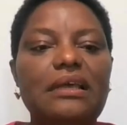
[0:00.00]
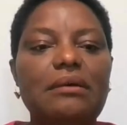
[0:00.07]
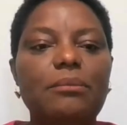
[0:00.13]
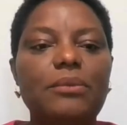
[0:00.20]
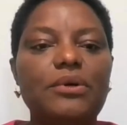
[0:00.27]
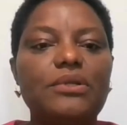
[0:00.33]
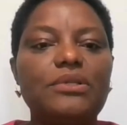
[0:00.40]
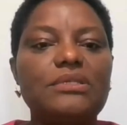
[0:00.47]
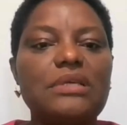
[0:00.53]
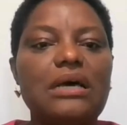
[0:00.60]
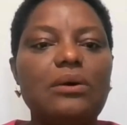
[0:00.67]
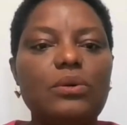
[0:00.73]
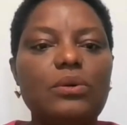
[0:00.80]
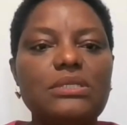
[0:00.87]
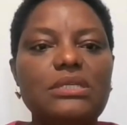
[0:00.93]
but I
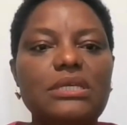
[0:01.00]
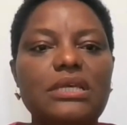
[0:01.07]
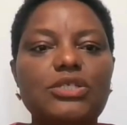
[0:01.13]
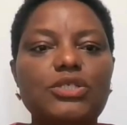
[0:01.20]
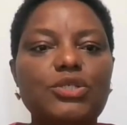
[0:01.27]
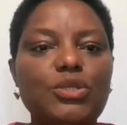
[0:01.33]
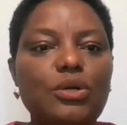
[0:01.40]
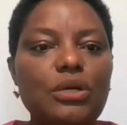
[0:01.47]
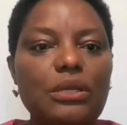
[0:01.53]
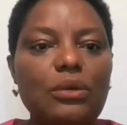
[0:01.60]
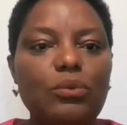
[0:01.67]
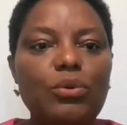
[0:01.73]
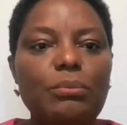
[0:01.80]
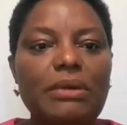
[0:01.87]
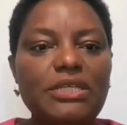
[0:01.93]
was here struggling
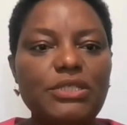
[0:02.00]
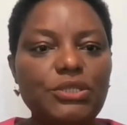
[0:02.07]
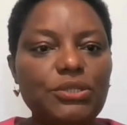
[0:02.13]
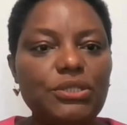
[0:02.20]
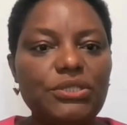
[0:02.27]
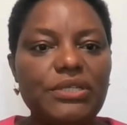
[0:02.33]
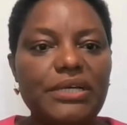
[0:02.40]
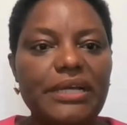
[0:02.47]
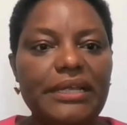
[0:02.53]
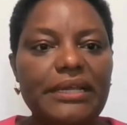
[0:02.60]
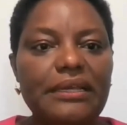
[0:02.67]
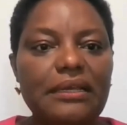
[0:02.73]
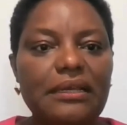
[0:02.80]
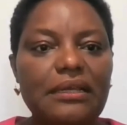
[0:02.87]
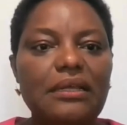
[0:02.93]
with my
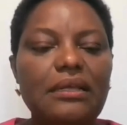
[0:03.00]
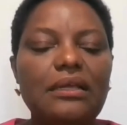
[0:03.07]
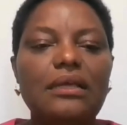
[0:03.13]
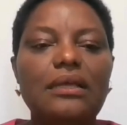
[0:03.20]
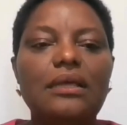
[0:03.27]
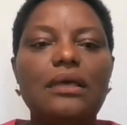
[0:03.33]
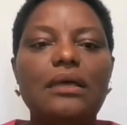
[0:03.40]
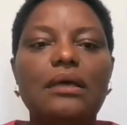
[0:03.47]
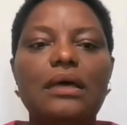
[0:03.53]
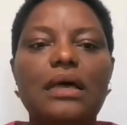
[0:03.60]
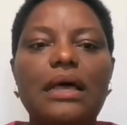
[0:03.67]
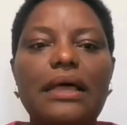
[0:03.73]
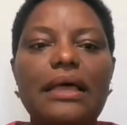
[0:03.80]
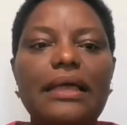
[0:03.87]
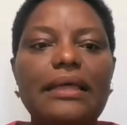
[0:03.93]
children,
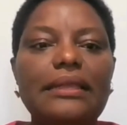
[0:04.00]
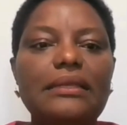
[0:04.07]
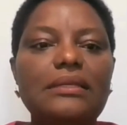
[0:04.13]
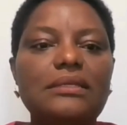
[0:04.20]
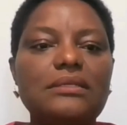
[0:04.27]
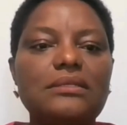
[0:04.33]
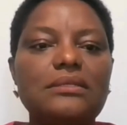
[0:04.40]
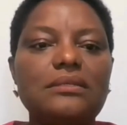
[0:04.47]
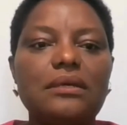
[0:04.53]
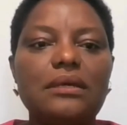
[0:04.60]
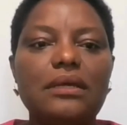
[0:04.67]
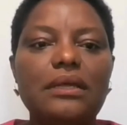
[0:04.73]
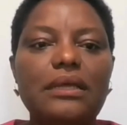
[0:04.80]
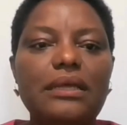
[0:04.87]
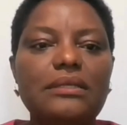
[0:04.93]
and
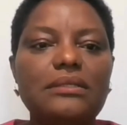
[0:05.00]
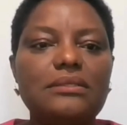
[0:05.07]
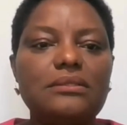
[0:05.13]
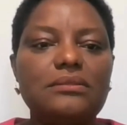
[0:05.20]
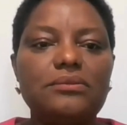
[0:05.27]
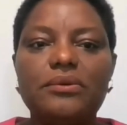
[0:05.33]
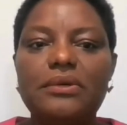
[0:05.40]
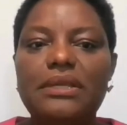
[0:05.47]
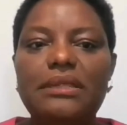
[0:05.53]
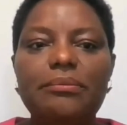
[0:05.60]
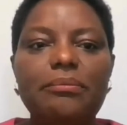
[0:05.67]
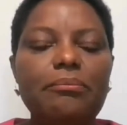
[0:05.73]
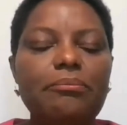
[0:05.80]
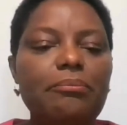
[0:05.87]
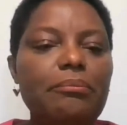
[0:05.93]
it's
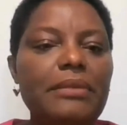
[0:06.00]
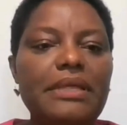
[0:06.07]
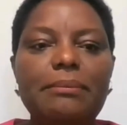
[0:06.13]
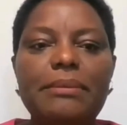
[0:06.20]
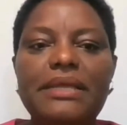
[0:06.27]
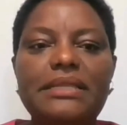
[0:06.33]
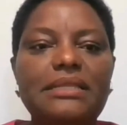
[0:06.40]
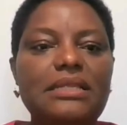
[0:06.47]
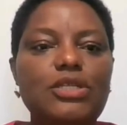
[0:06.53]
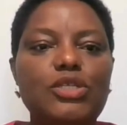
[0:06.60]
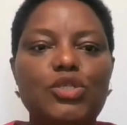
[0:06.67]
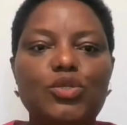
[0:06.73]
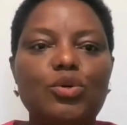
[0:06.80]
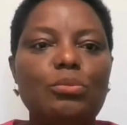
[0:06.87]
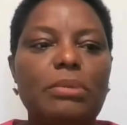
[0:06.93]
really made things
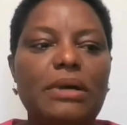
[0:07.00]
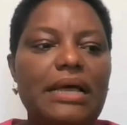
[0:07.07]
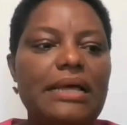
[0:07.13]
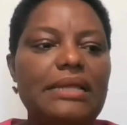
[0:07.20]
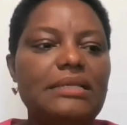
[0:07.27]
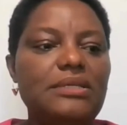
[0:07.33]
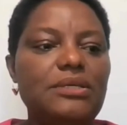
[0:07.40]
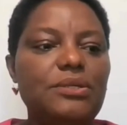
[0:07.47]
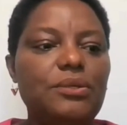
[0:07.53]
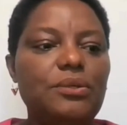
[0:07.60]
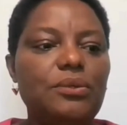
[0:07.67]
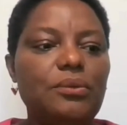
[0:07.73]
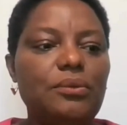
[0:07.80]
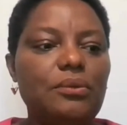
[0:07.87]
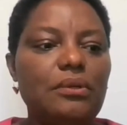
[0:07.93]
so bad.
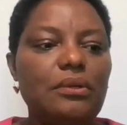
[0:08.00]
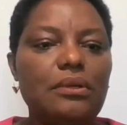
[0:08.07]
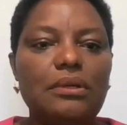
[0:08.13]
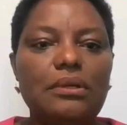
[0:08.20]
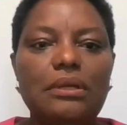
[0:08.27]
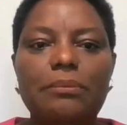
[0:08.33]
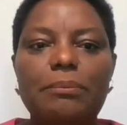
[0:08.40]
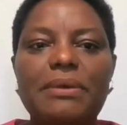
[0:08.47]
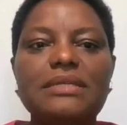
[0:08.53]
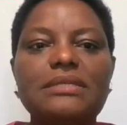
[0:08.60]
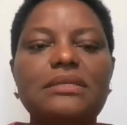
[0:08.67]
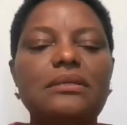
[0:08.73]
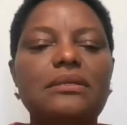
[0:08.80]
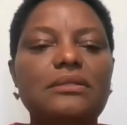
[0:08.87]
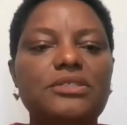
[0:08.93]
The
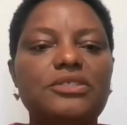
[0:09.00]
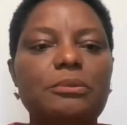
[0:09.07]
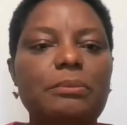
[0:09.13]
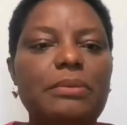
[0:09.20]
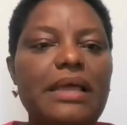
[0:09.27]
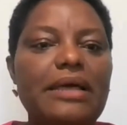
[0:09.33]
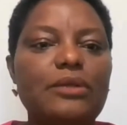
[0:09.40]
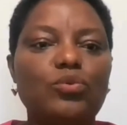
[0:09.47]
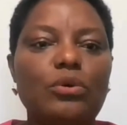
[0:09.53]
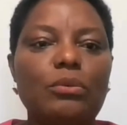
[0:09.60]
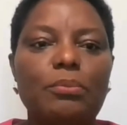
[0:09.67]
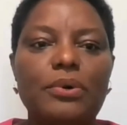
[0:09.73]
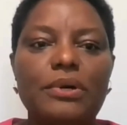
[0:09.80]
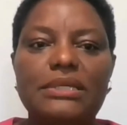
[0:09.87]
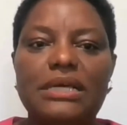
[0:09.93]
person's reply at one
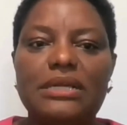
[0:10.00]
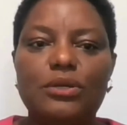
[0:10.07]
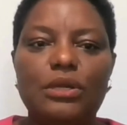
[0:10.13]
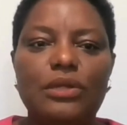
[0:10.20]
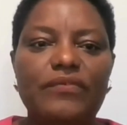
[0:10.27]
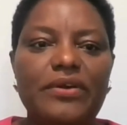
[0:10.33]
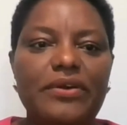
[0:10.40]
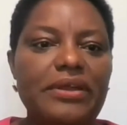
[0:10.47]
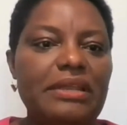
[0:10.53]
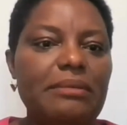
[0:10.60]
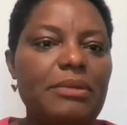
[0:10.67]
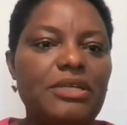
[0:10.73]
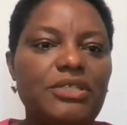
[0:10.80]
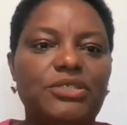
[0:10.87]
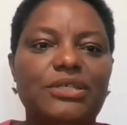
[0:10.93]
point, I don't know if I already
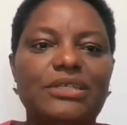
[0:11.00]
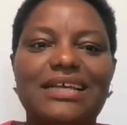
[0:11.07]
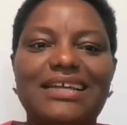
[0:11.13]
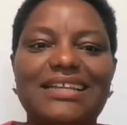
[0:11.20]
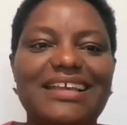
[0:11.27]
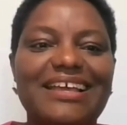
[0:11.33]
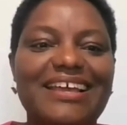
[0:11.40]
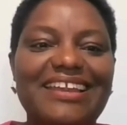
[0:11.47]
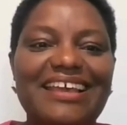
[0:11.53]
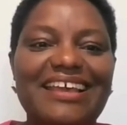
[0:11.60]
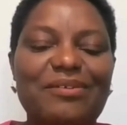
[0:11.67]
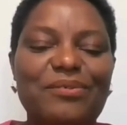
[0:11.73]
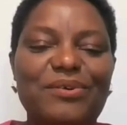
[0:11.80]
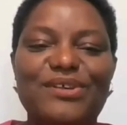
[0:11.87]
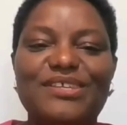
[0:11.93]
mentioned that
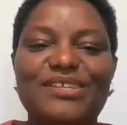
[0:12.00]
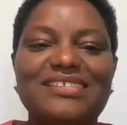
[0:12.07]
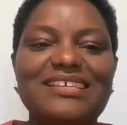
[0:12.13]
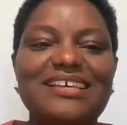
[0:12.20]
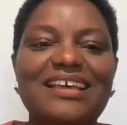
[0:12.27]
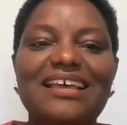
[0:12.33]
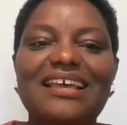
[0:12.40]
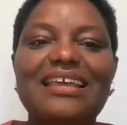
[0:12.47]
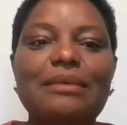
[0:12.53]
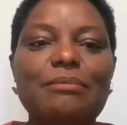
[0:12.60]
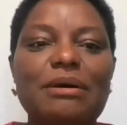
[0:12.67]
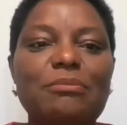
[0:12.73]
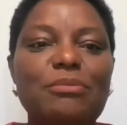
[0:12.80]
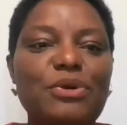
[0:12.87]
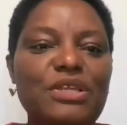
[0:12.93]
earlier, was, "In
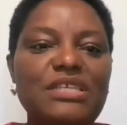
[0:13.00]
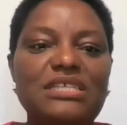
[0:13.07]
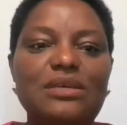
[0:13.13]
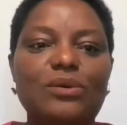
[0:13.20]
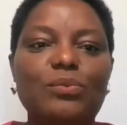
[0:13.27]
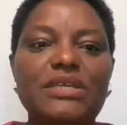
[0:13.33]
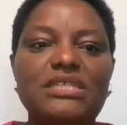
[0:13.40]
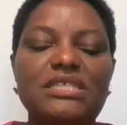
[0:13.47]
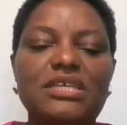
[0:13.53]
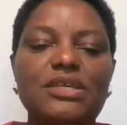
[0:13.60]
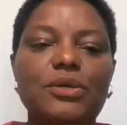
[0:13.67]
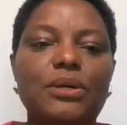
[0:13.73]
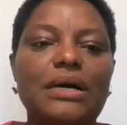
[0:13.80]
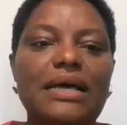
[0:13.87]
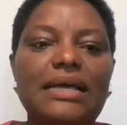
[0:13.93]
my money is a waste in
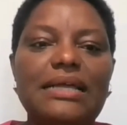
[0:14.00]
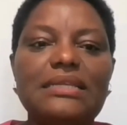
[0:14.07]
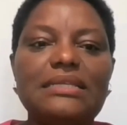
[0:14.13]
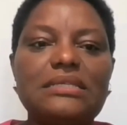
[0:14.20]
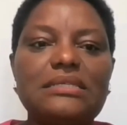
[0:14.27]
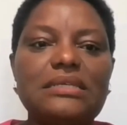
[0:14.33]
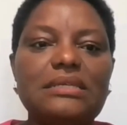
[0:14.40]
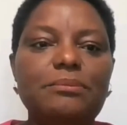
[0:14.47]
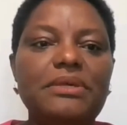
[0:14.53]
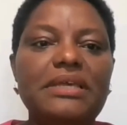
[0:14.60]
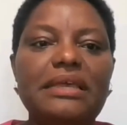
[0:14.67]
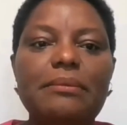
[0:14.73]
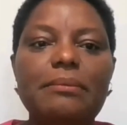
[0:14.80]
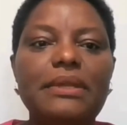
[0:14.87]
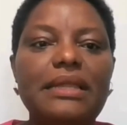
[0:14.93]
your hands." It
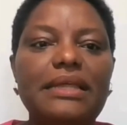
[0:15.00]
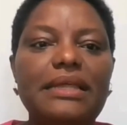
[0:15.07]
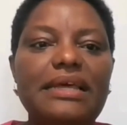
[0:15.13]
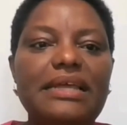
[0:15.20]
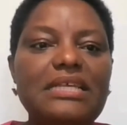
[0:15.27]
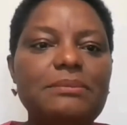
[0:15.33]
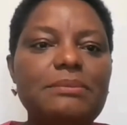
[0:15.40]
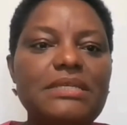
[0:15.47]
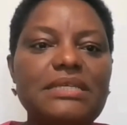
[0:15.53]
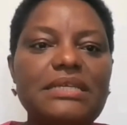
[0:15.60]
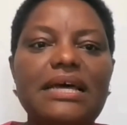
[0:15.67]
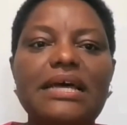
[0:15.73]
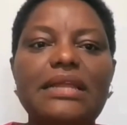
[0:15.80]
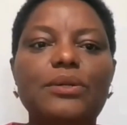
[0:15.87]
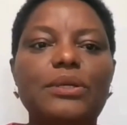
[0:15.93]
became clear that this person
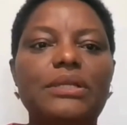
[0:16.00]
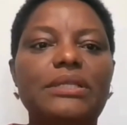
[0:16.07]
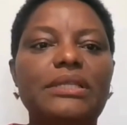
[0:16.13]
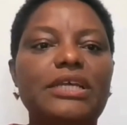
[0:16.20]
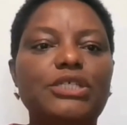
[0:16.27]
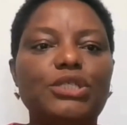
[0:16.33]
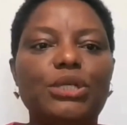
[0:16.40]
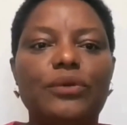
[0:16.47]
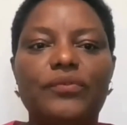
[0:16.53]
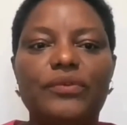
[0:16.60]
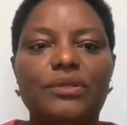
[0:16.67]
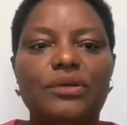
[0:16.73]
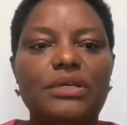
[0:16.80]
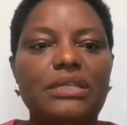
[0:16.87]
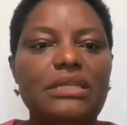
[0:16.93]
had no intention of
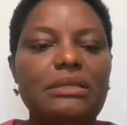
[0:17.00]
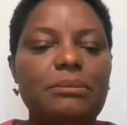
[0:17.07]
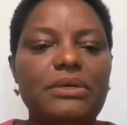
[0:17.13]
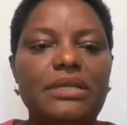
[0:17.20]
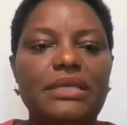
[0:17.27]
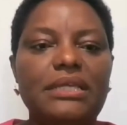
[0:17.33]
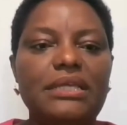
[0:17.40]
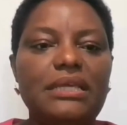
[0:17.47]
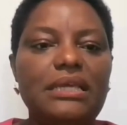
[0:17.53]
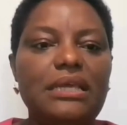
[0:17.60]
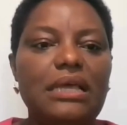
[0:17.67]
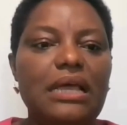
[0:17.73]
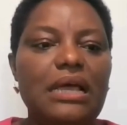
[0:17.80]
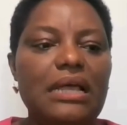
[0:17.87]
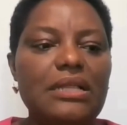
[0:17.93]
returning the money.
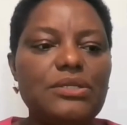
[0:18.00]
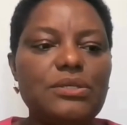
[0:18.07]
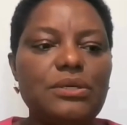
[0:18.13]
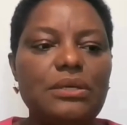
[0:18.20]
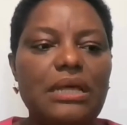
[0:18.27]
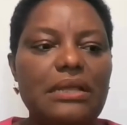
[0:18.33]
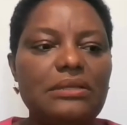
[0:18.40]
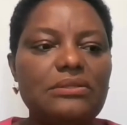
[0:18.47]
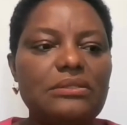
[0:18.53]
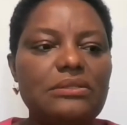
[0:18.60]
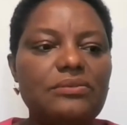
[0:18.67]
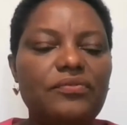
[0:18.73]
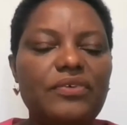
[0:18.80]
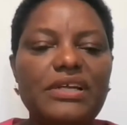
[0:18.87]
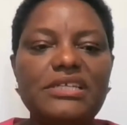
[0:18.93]
And so that
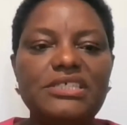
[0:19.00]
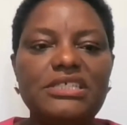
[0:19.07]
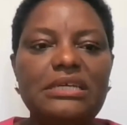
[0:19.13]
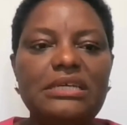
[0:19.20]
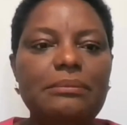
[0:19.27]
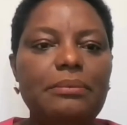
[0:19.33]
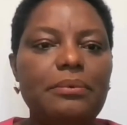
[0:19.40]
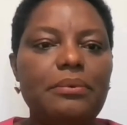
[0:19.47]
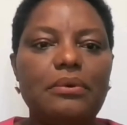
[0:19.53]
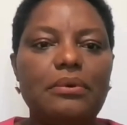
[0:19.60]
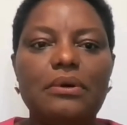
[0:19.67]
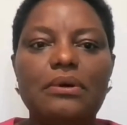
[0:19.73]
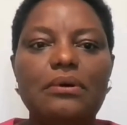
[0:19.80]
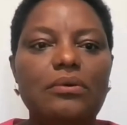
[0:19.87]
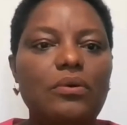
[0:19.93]
friendship
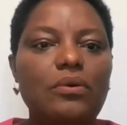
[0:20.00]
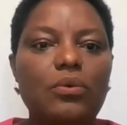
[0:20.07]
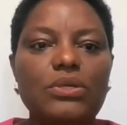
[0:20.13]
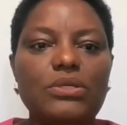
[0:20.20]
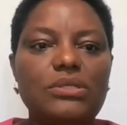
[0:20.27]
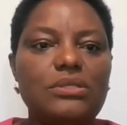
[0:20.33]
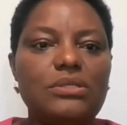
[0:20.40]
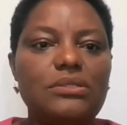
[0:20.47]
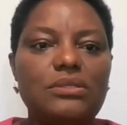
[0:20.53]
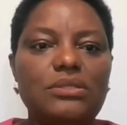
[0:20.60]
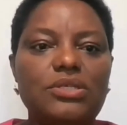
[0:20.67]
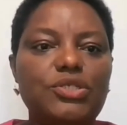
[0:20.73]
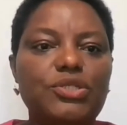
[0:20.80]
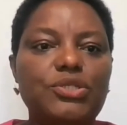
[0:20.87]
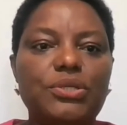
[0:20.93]
was
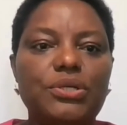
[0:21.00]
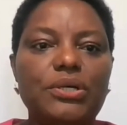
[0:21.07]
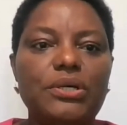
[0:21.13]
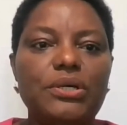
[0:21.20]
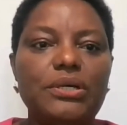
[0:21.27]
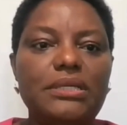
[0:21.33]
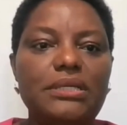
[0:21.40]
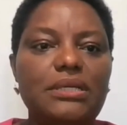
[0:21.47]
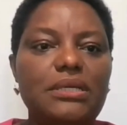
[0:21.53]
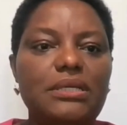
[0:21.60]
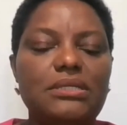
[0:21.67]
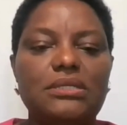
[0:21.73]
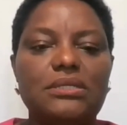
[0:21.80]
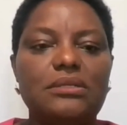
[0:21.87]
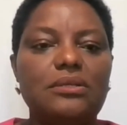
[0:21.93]
destroyed.
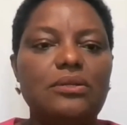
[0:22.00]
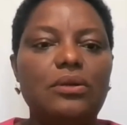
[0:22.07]
It's no